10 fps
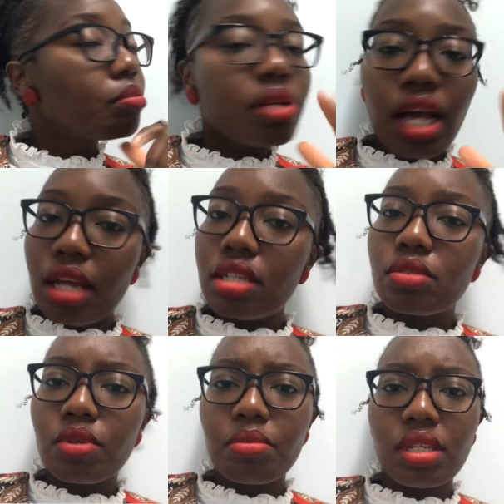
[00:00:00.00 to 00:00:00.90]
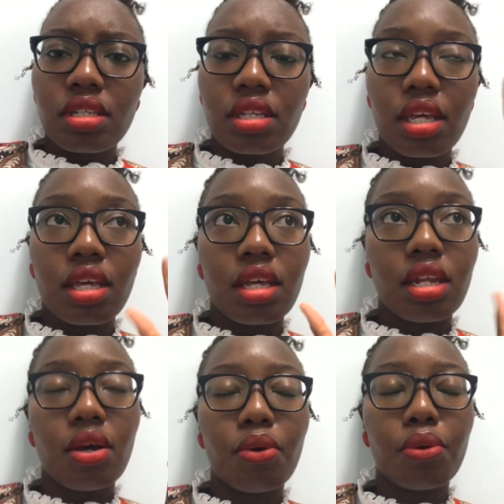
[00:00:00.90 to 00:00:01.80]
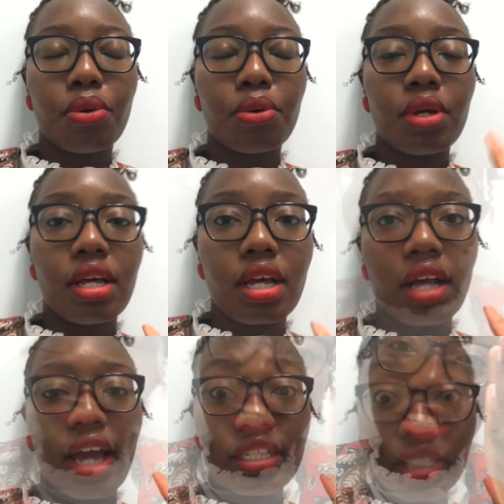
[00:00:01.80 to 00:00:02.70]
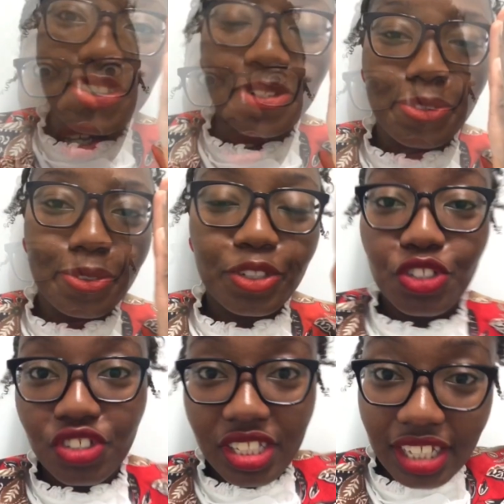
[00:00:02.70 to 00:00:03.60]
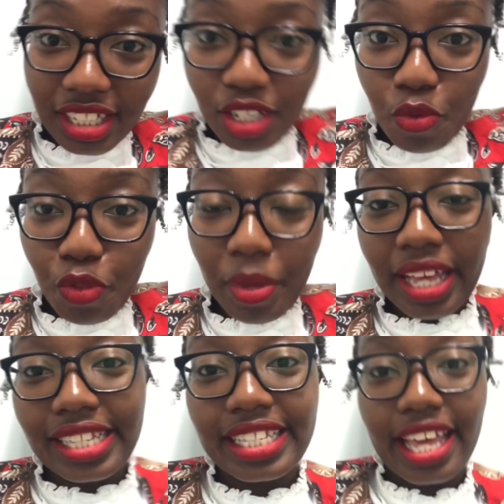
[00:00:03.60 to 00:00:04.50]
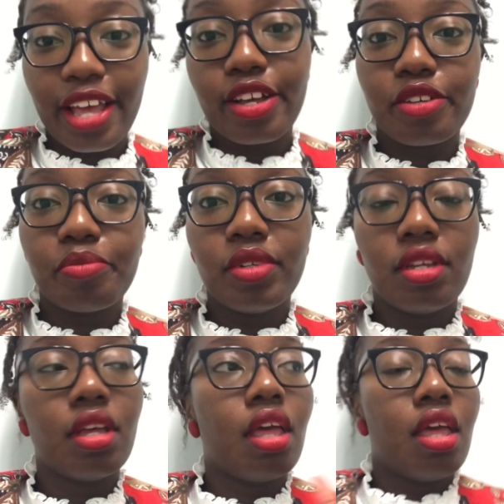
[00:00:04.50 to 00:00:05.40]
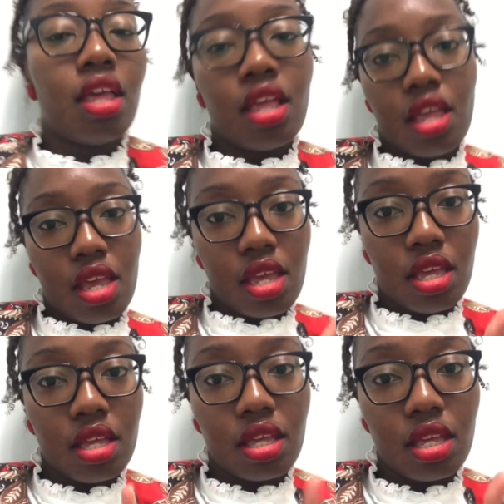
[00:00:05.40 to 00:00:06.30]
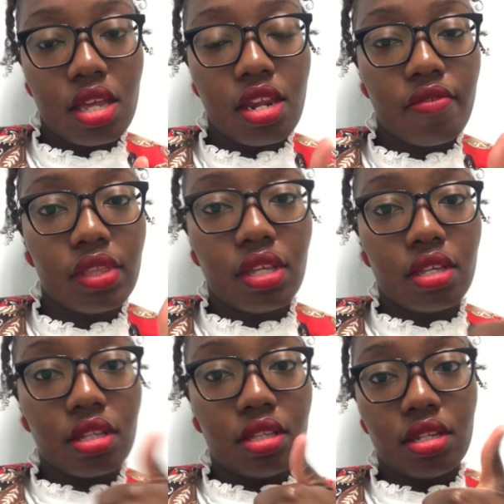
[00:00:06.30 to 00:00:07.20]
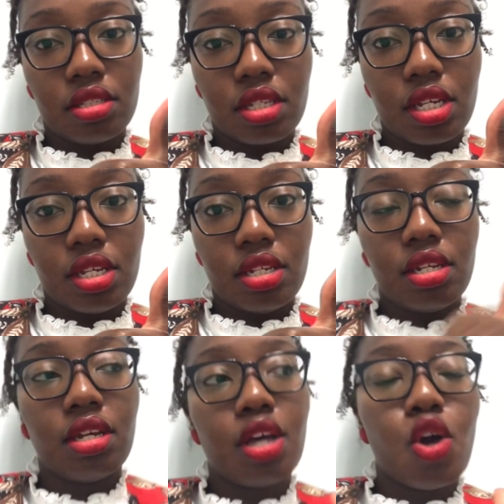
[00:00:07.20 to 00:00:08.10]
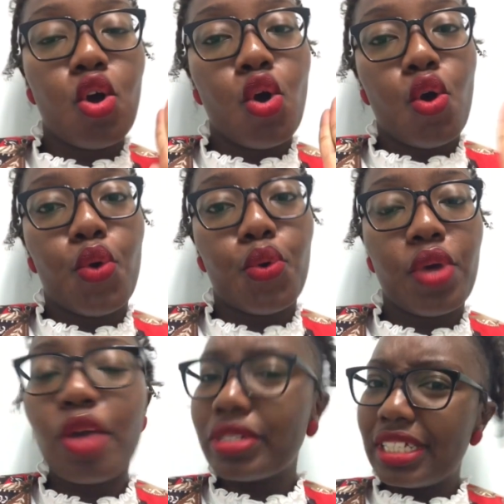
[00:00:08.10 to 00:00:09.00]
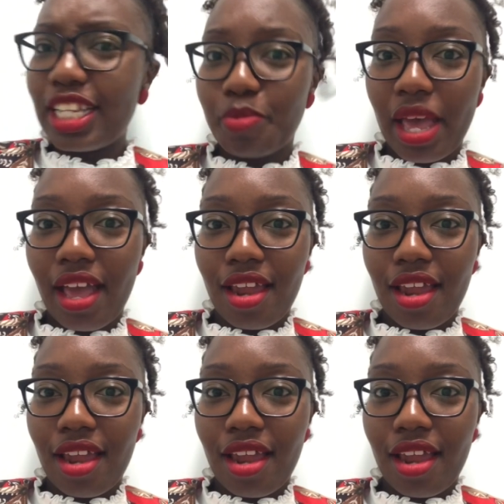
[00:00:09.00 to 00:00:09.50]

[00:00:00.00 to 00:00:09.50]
But God is with me, and God is good. So she just got done with my exam, and everything looks good. It wasn't as bad.